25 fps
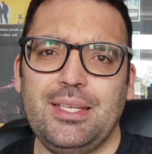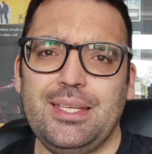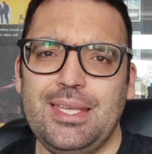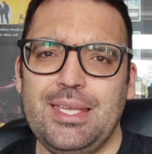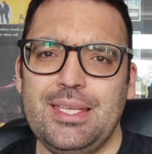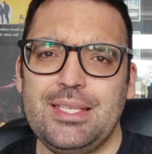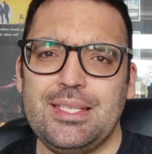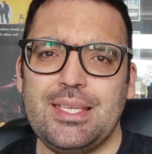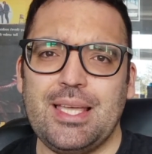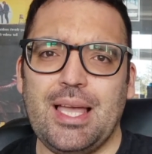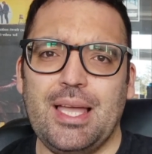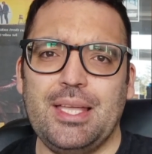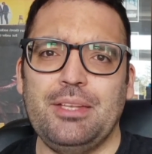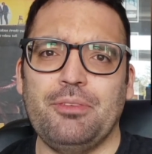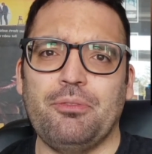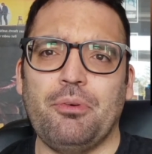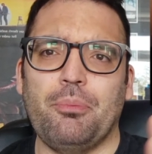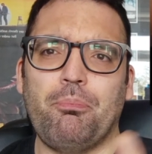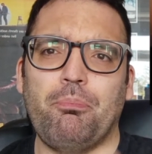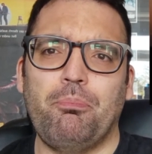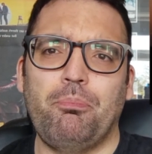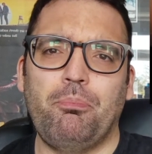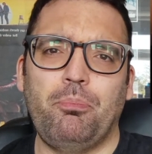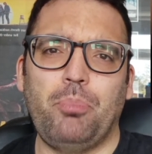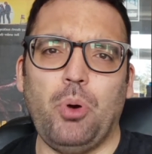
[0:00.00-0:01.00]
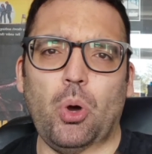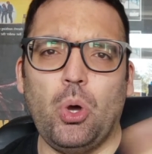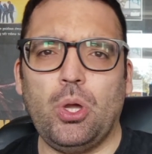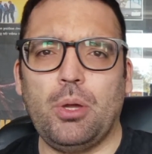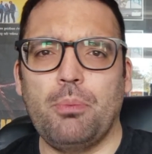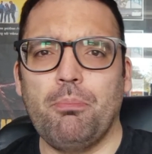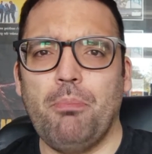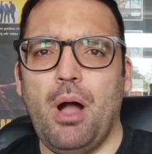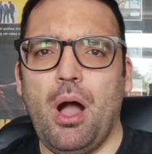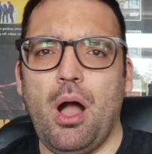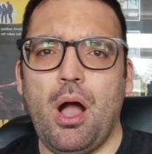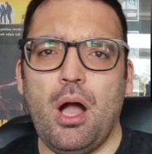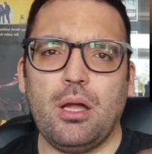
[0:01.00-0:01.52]
He's kind of a
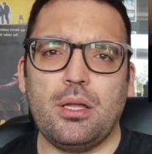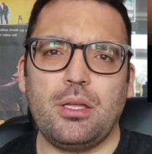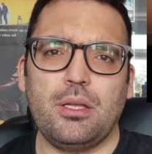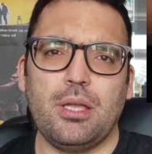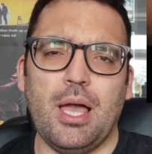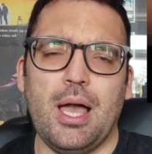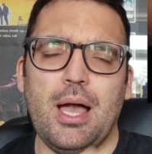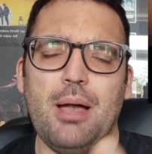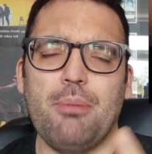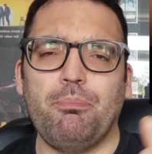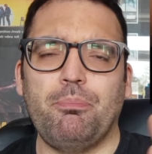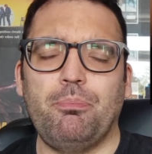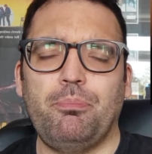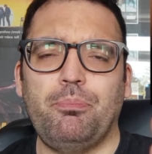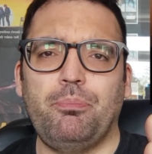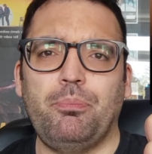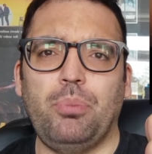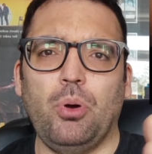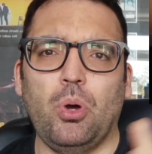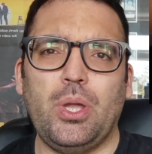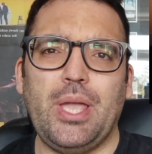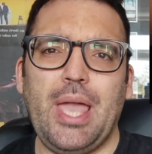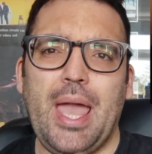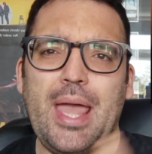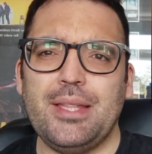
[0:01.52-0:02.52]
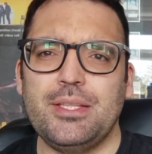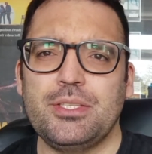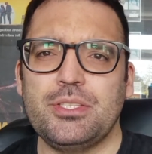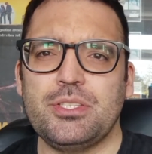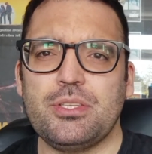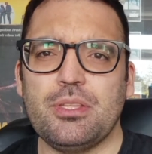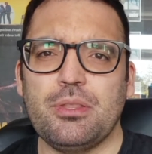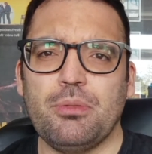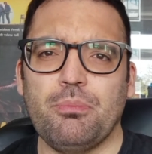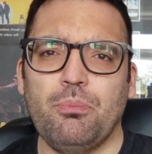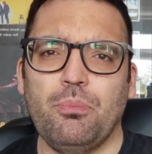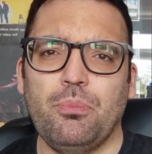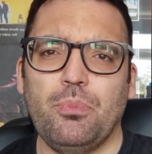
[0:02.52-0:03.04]
bookmark uh, bookends
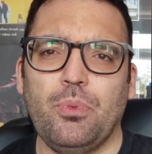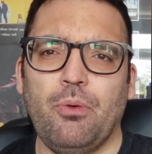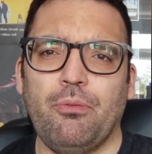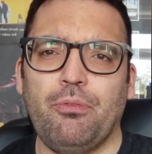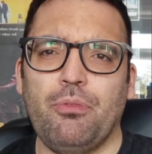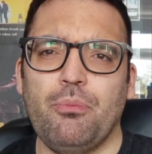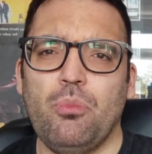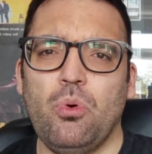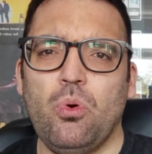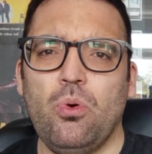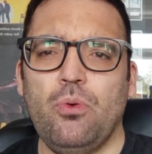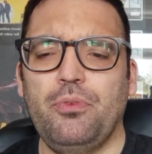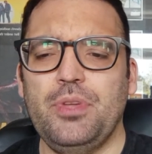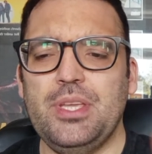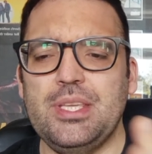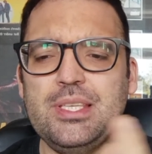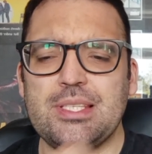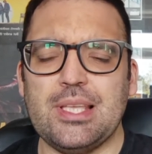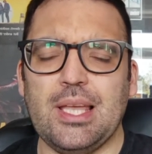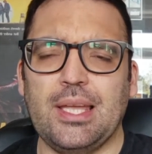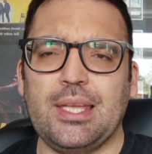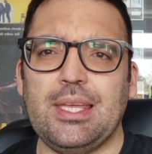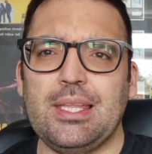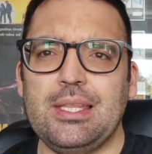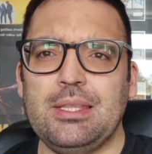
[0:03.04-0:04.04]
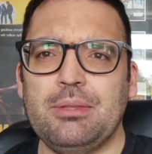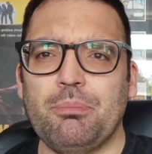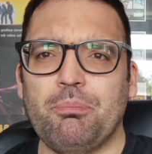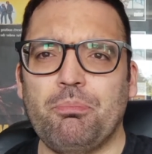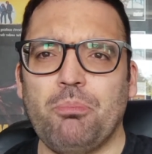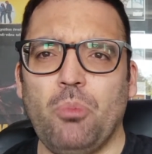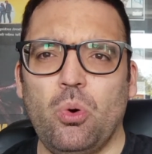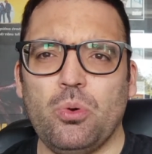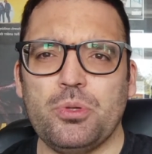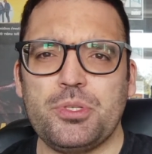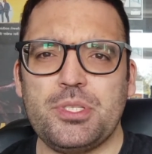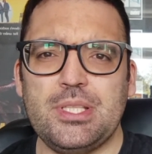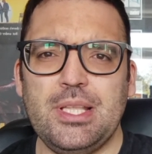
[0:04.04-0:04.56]
of the of the movies like in
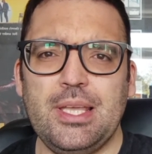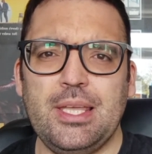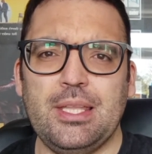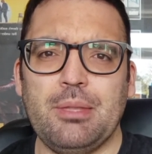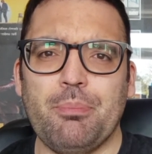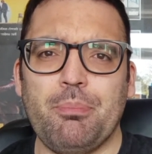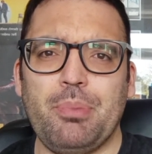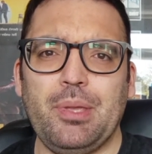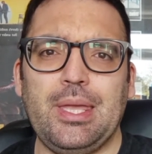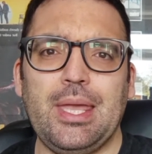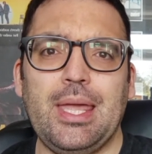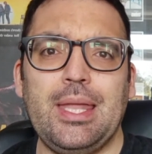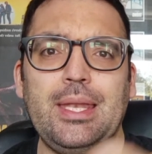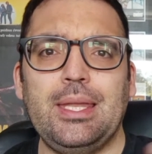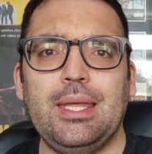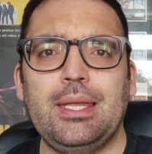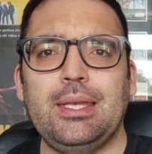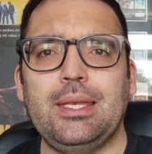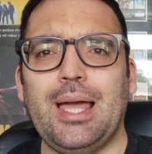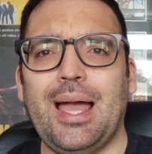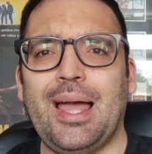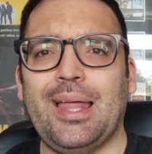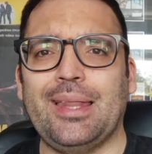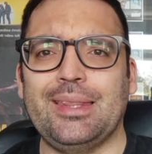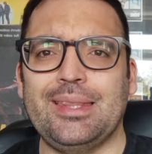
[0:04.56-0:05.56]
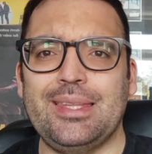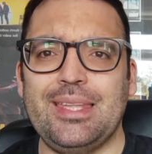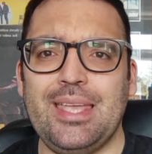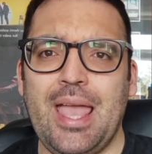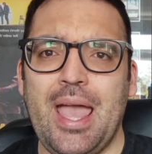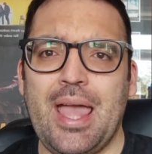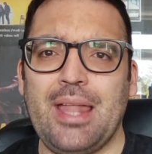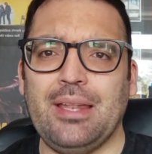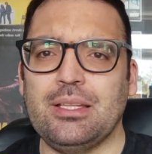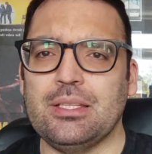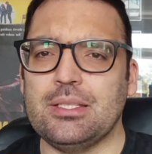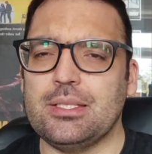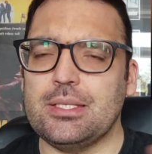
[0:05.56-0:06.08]
mostly in the beginning and the
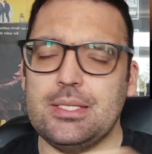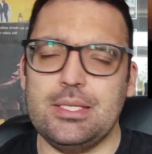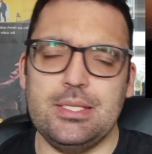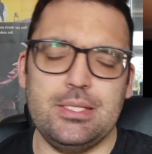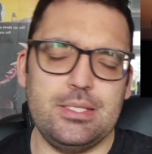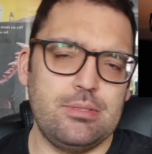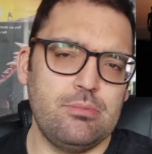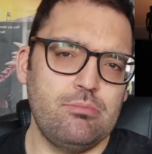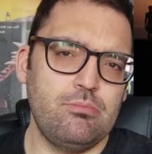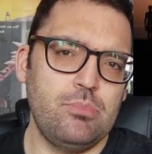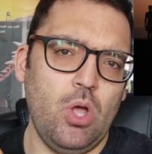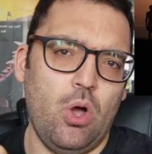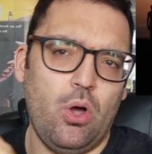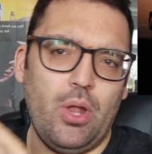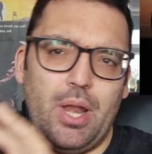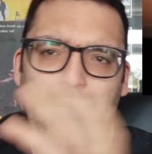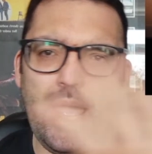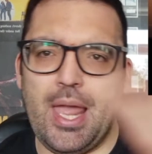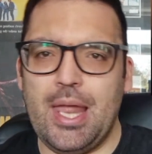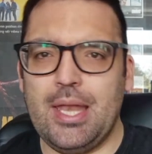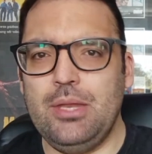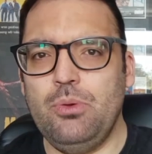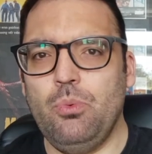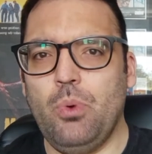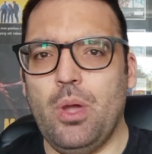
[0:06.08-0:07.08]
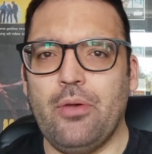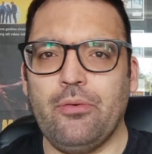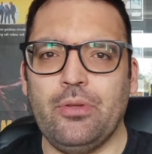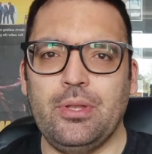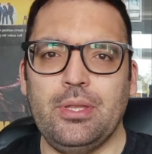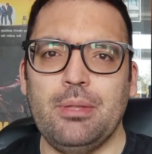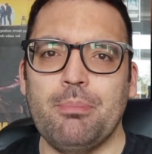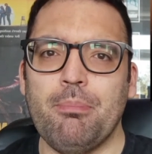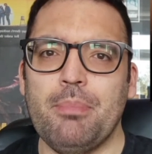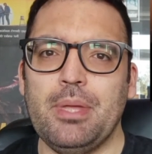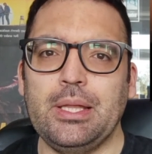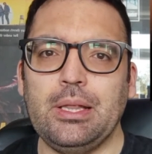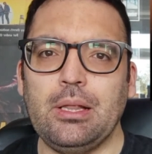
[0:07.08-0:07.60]
end he's not anywhere in
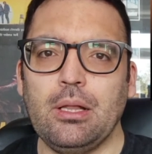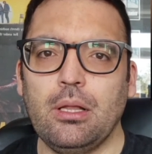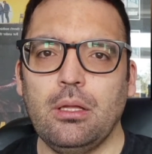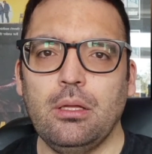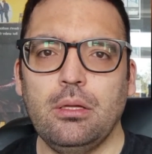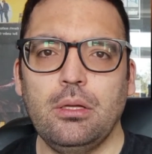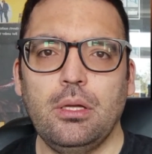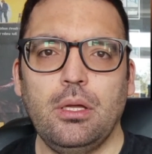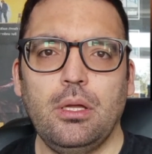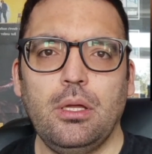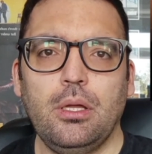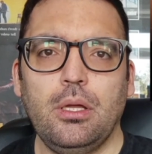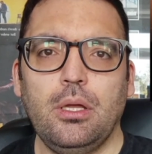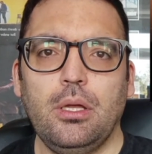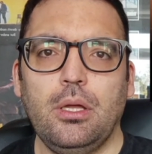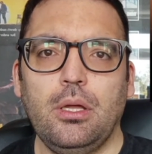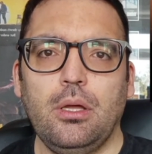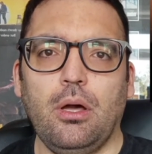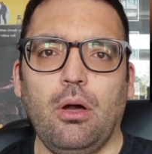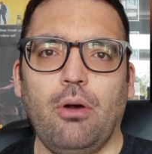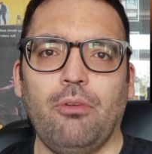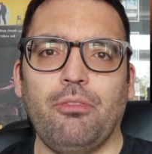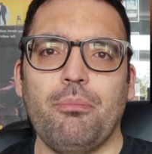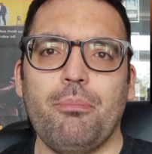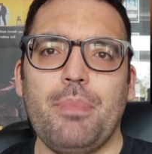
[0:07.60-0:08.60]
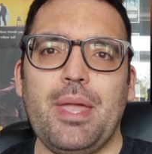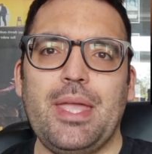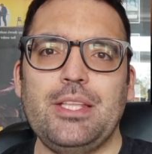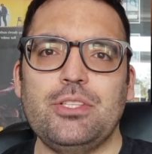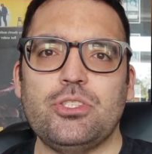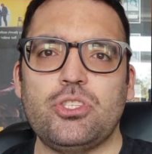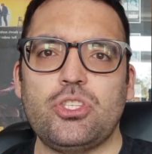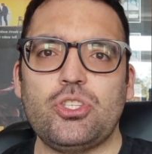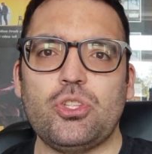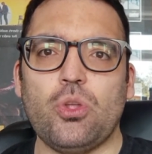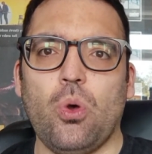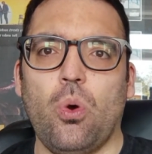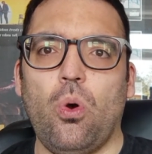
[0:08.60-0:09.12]
the middle of the main
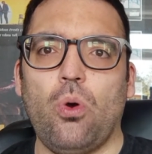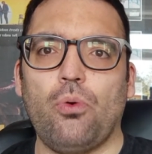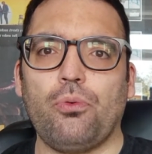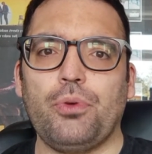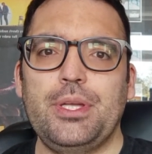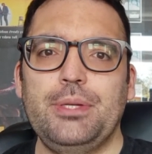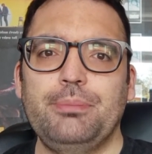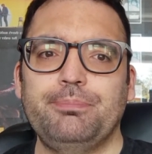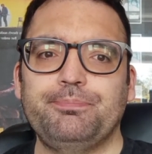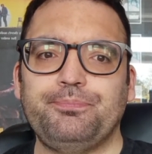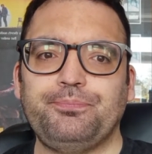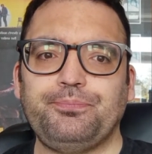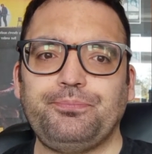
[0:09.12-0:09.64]
story